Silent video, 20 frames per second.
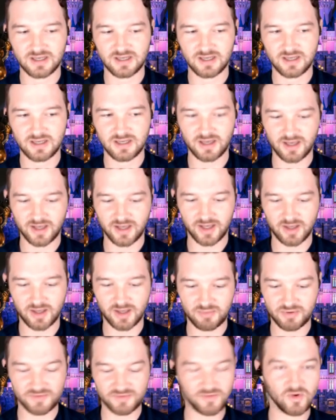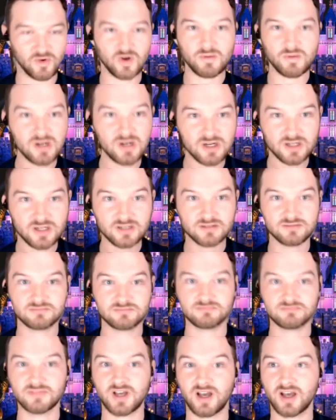uh, performer,
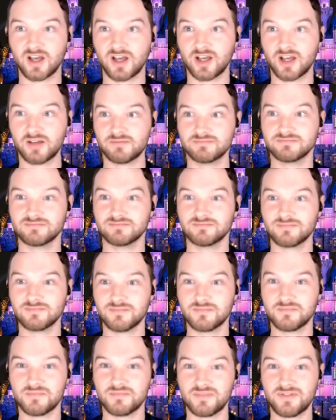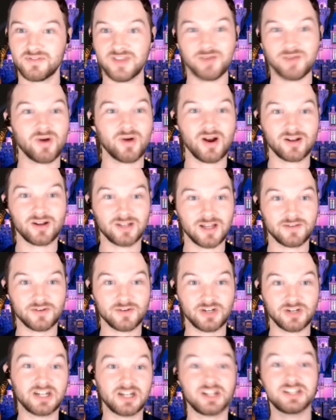um, theme park lover,
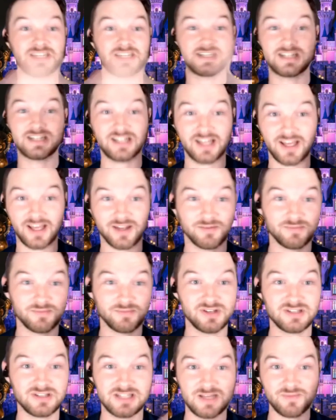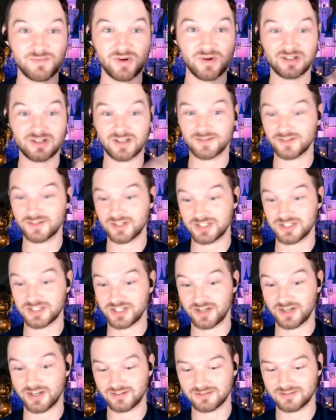not just Disneyland, but just theme park lover in
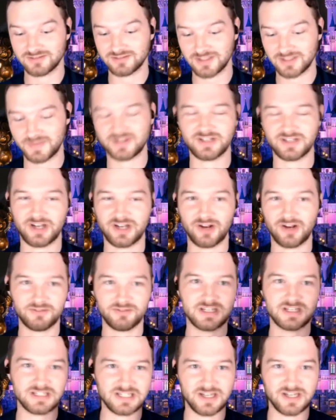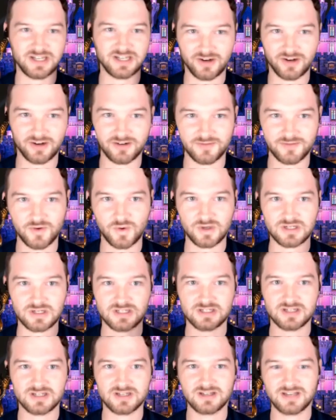general. But you mm-hmm. know, Disney nerd, of course,
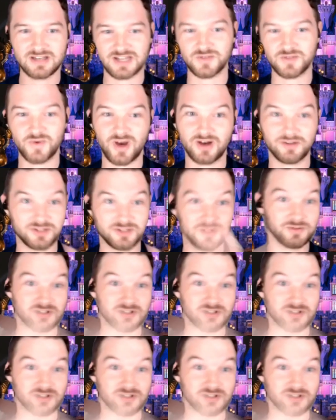as well. So